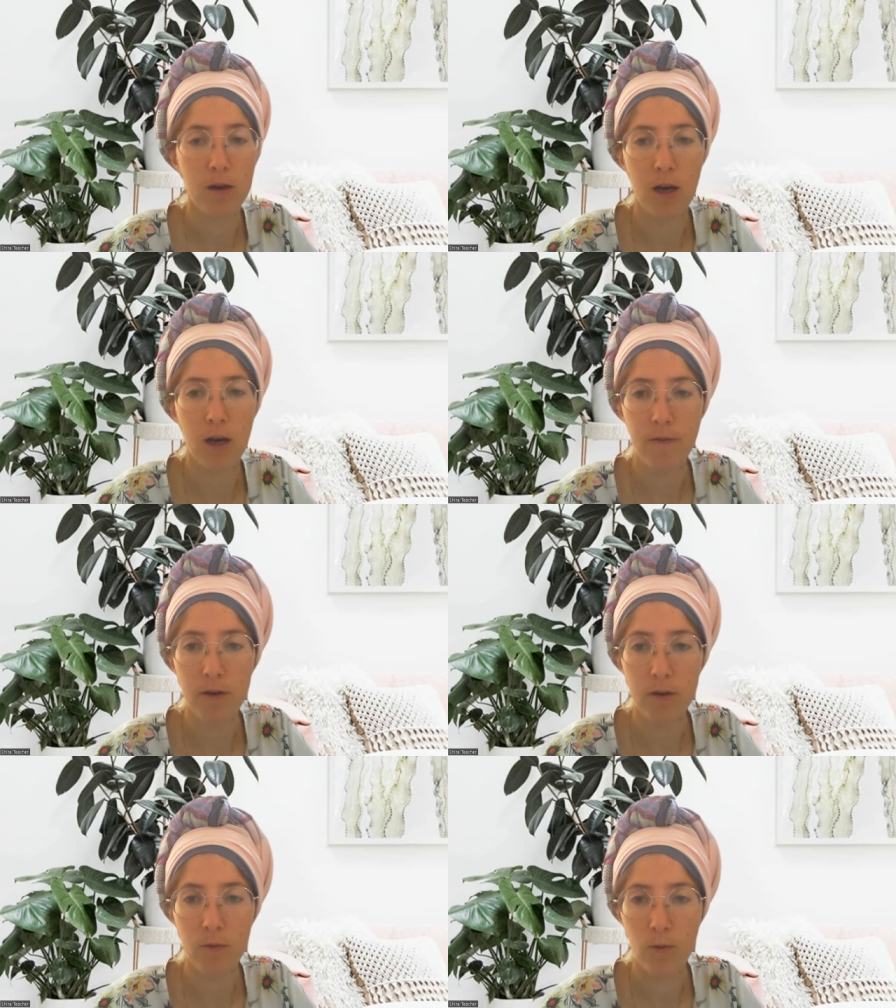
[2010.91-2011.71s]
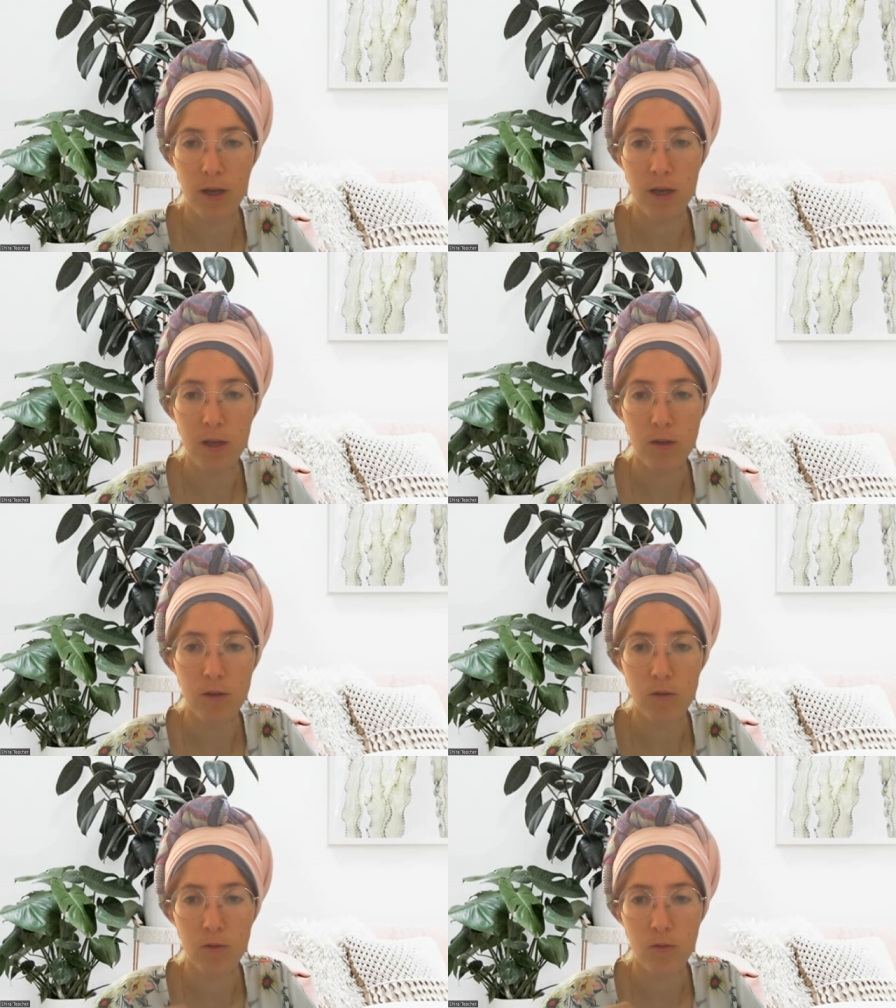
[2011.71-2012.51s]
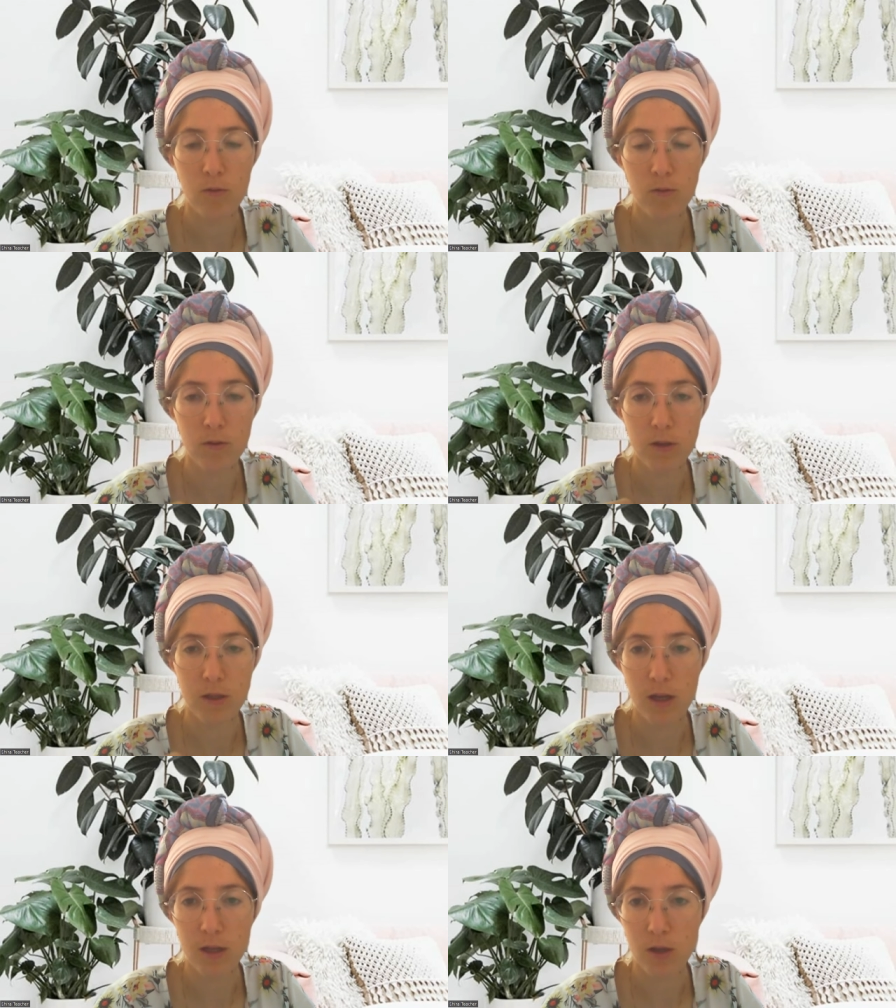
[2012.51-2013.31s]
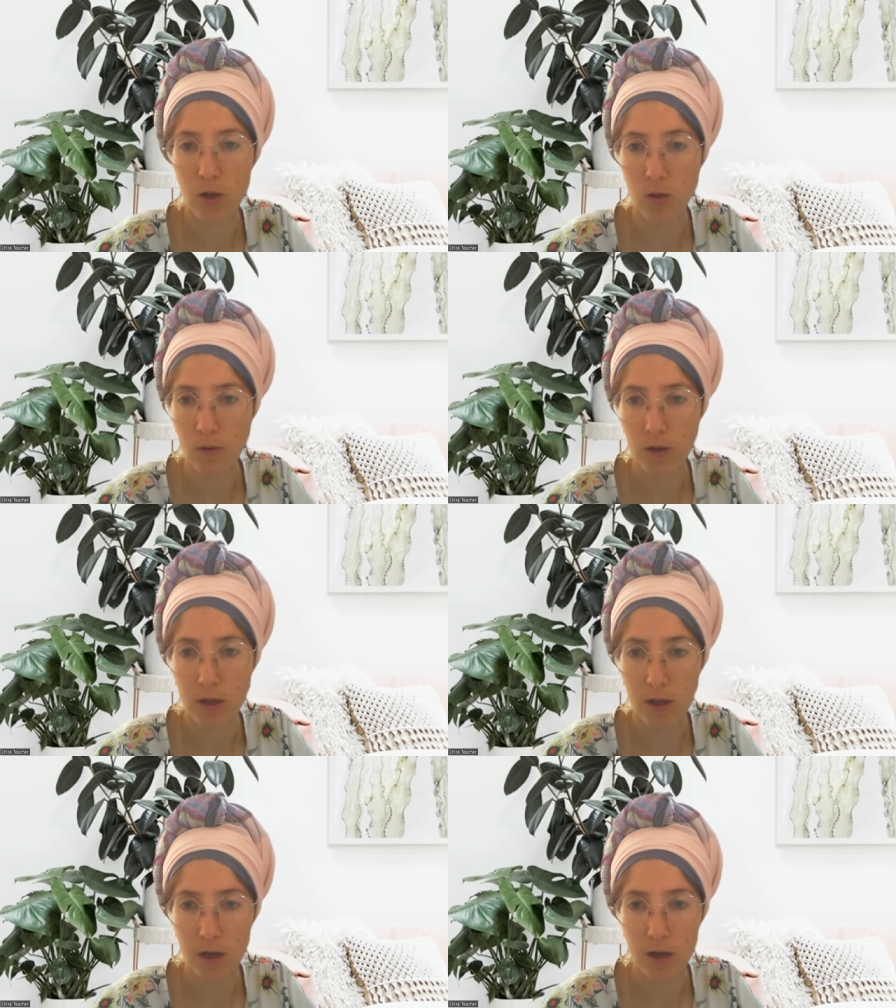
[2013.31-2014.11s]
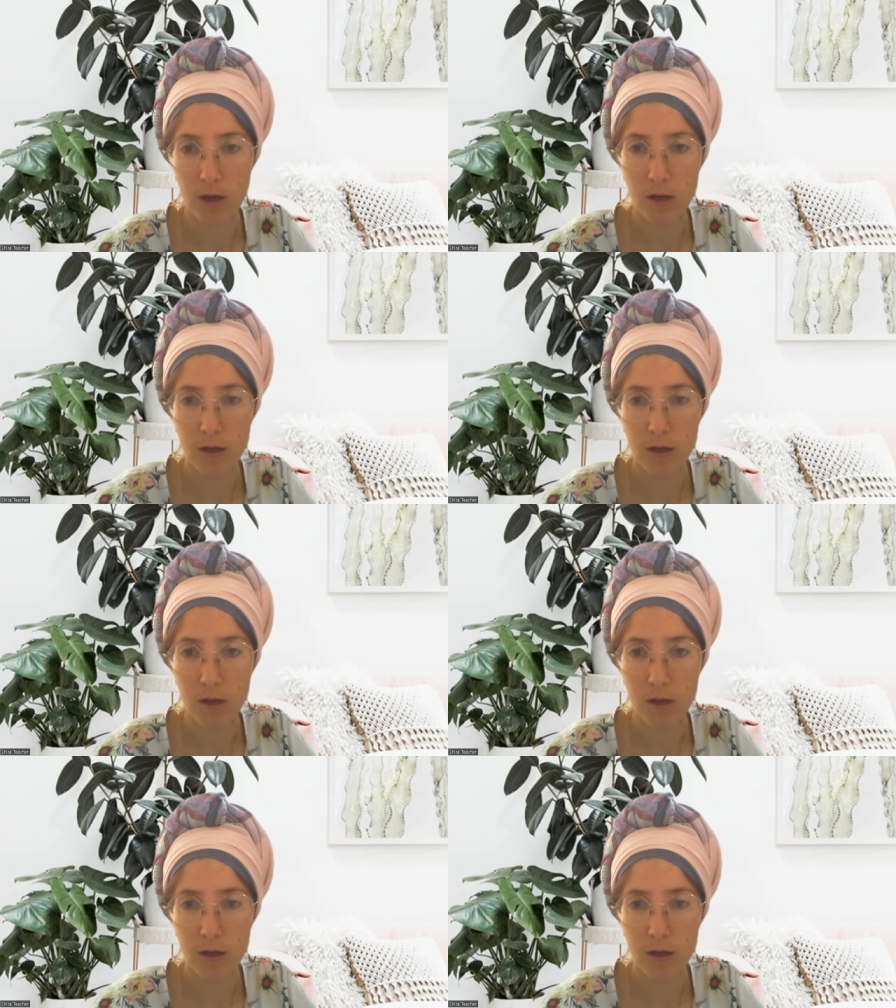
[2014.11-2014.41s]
have a way to start curing our